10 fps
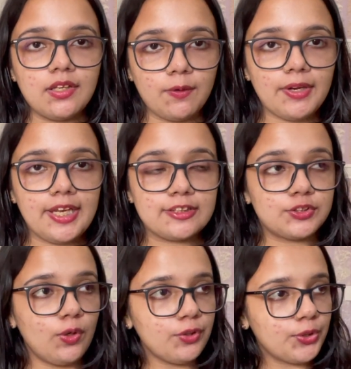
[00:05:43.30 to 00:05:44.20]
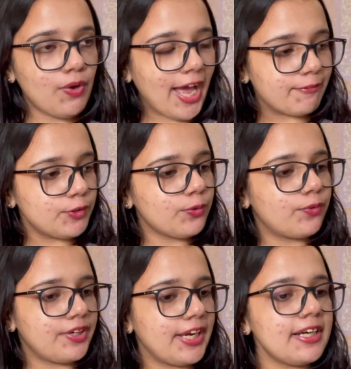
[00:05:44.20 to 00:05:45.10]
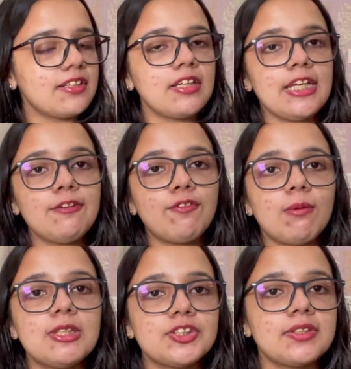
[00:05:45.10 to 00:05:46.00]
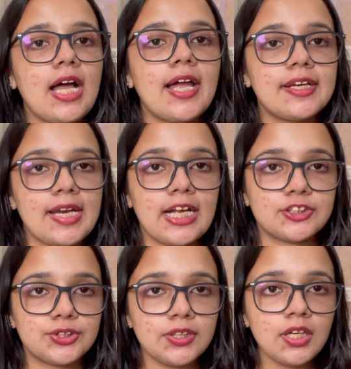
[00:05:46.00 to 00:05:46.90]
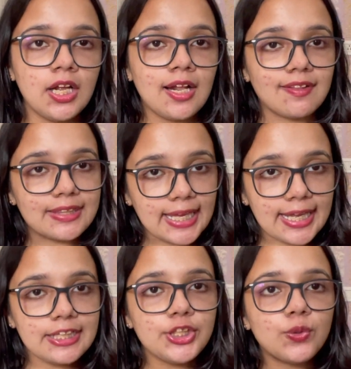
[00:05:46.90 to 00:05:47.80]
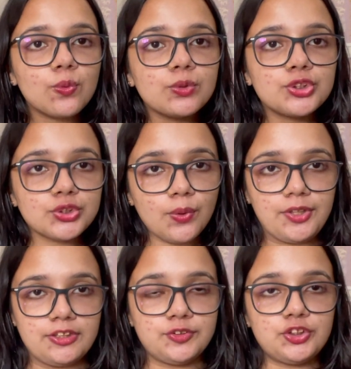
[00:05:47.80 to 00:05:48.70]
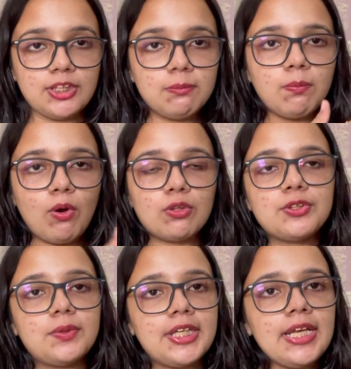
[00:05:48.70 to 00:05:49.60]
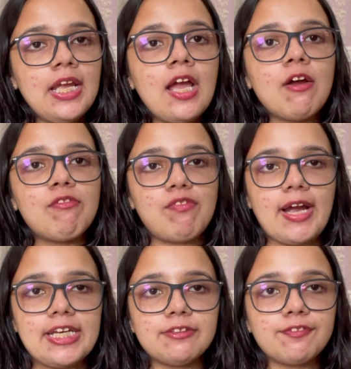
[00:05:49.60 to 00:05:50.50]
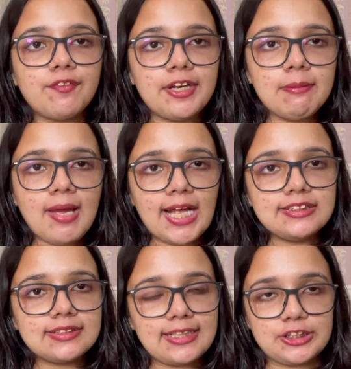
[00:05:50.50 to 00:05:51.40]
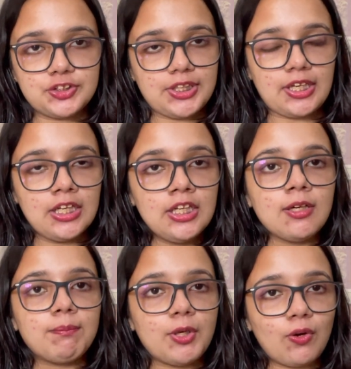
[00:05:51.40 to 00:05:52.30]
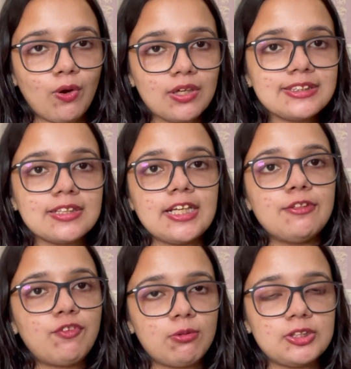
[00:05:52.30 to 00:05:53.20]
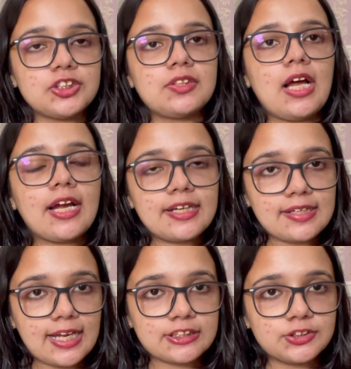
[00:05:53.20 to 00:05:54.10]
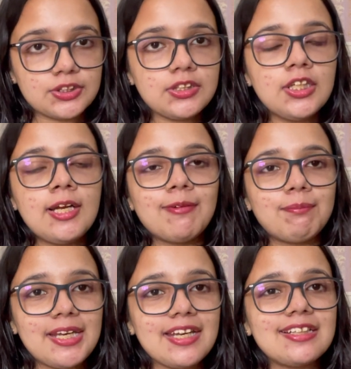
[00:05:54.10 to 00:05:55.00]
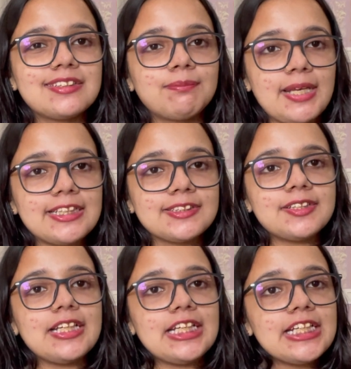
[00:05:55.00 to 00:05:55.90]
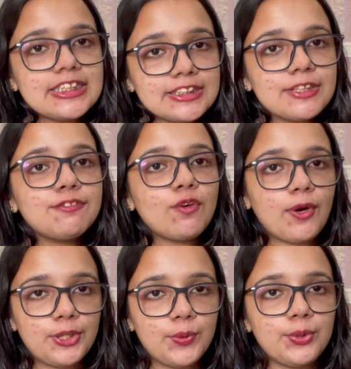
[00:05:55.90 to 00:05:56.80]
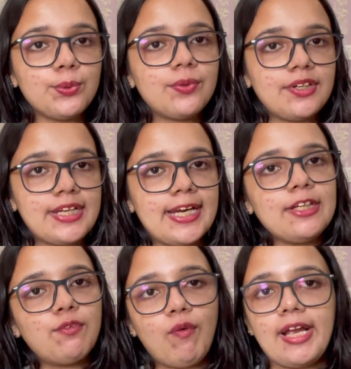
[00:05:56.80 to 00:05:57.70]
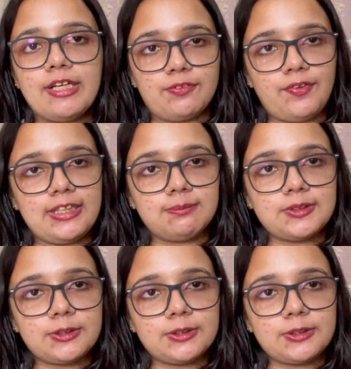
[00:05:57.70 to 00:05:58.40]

okay so you have to create the information architecture then you should jump onto the wireframe and sketching because information architecture make makes it easy for you to create wireframes